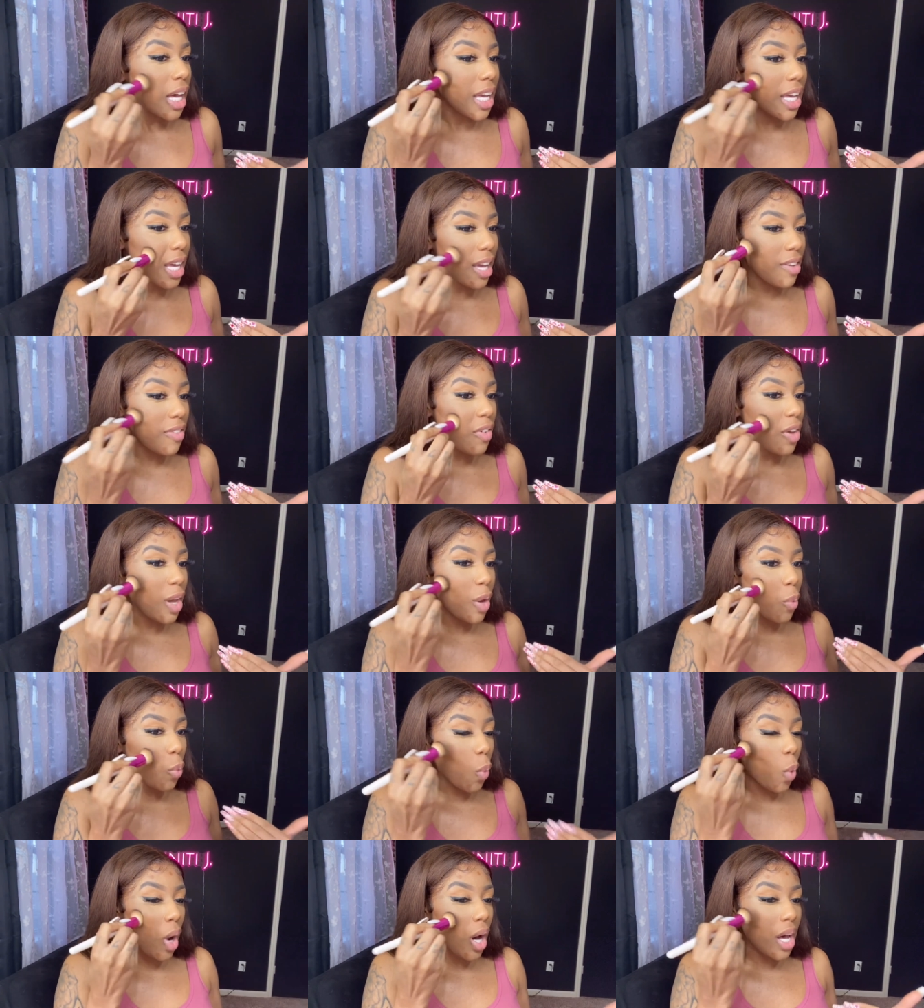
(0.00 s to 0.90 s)

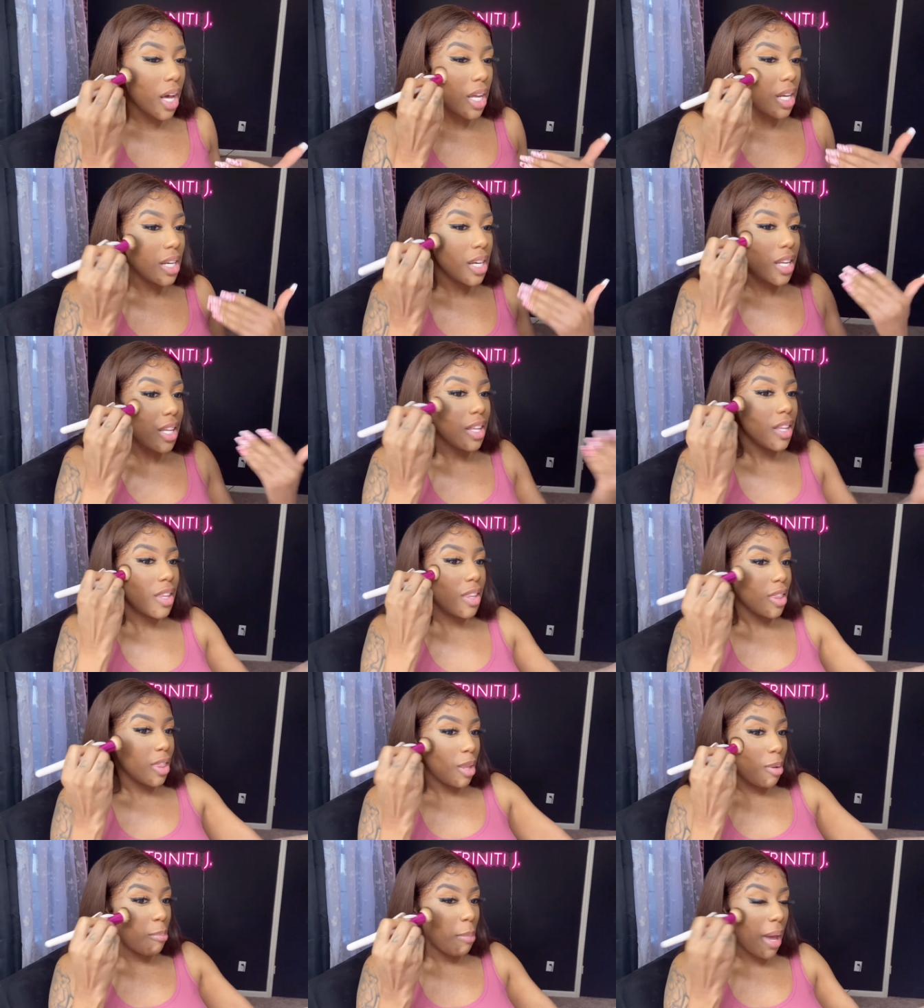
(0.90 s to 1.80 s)
giving what
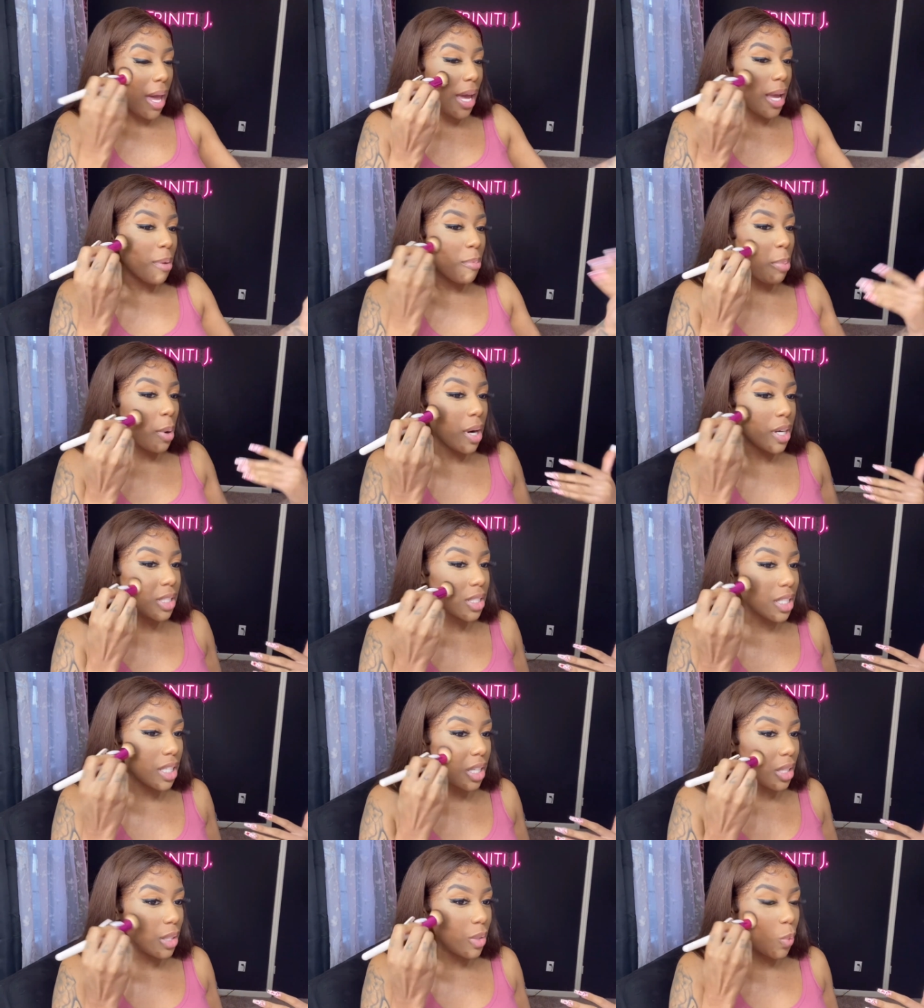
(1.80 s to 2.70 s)
the main
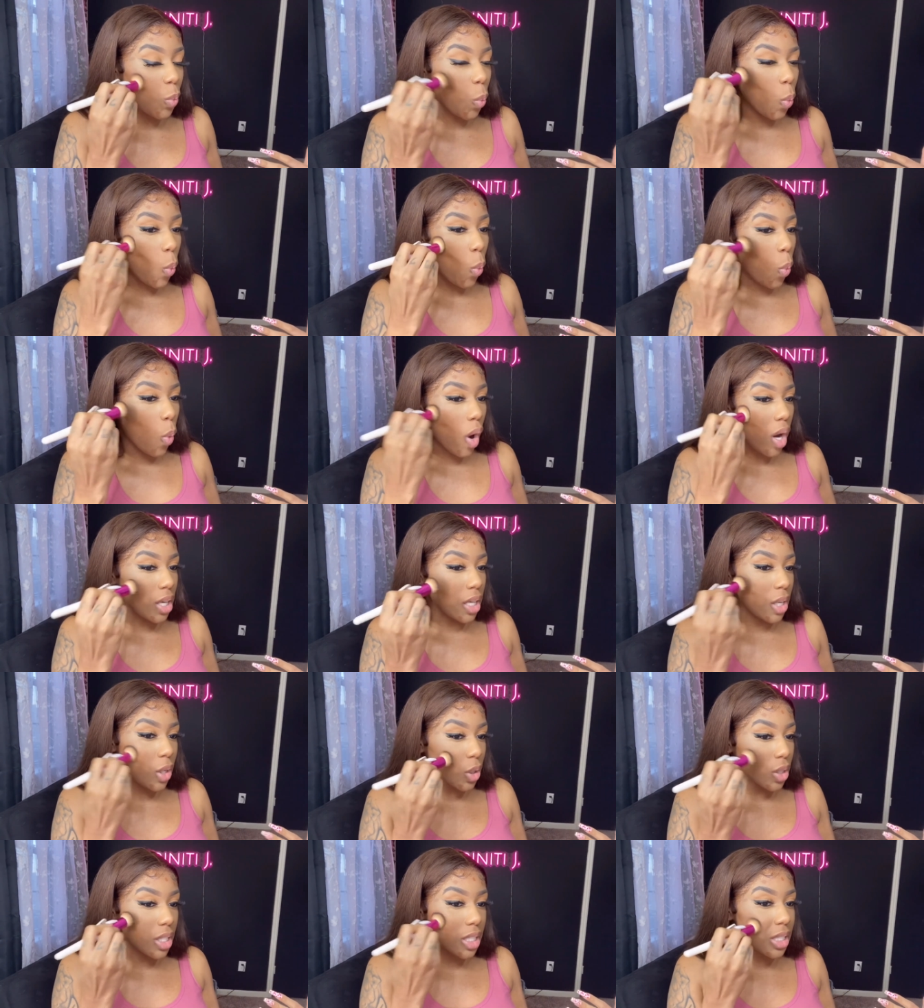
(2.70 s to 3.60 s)
person
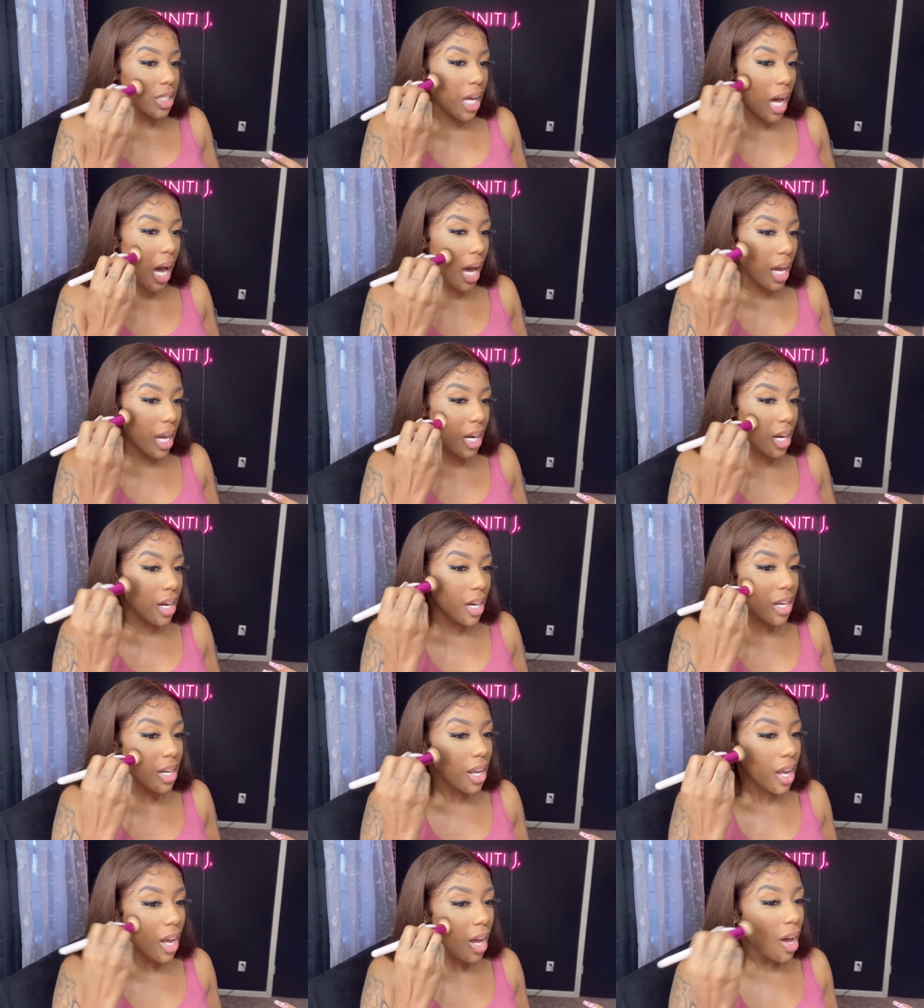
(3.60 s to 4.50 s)
wanted or
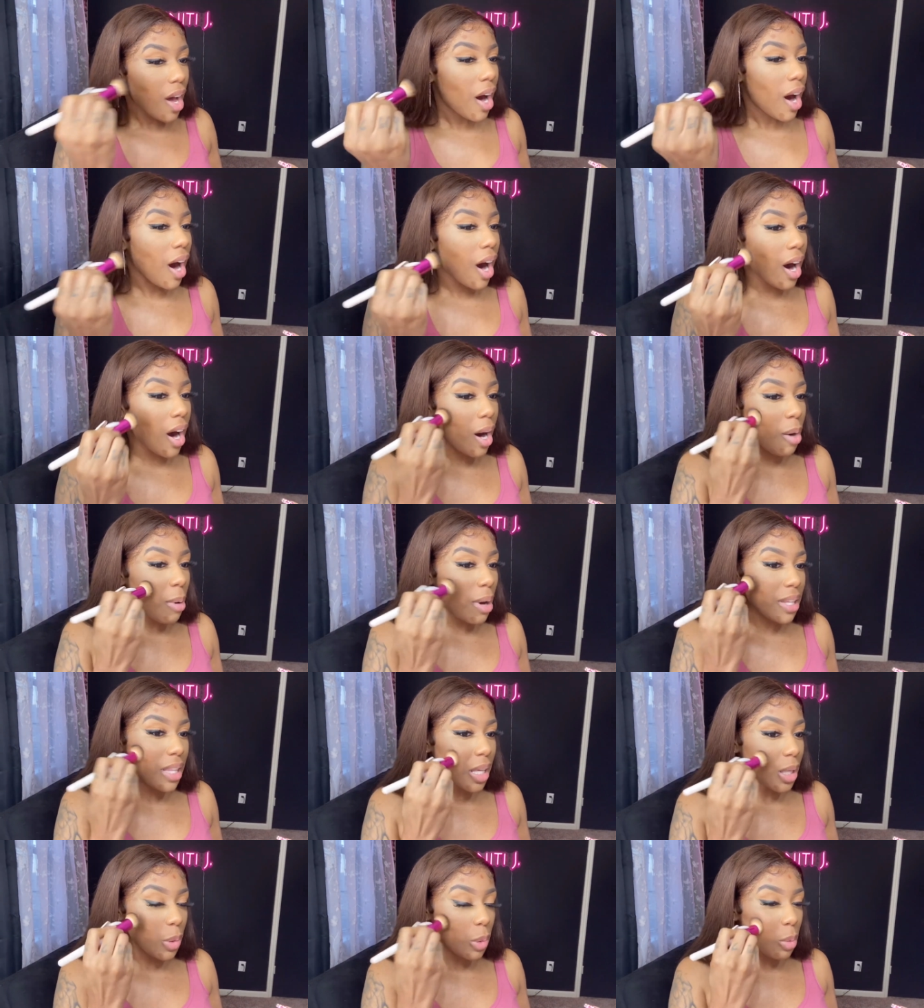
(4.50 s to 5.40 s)
desired. Um, I
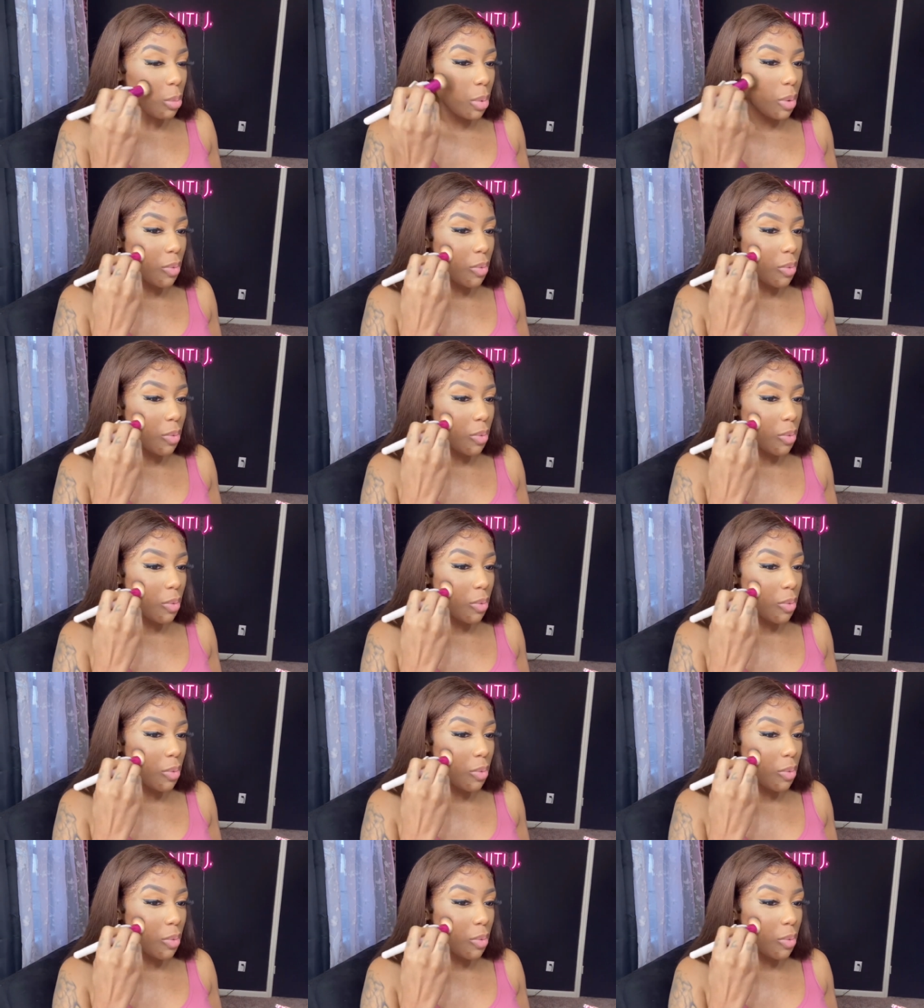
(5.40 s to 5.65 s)
think it would be